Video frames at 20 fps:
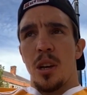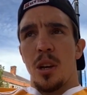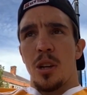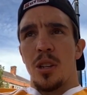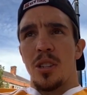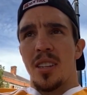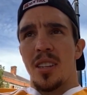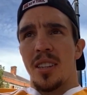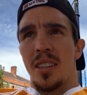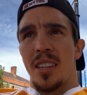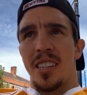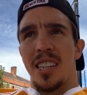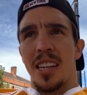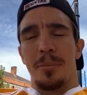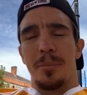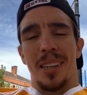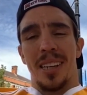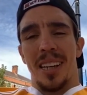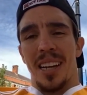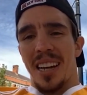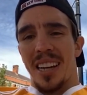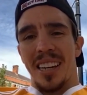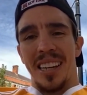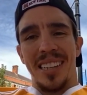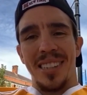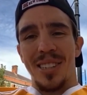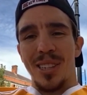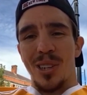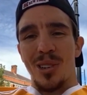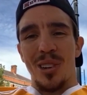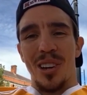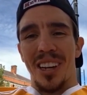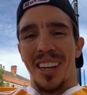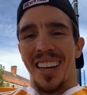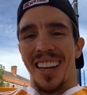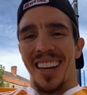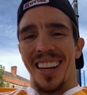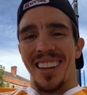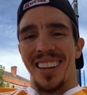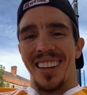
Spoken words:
He's in the gym and he's a great guy.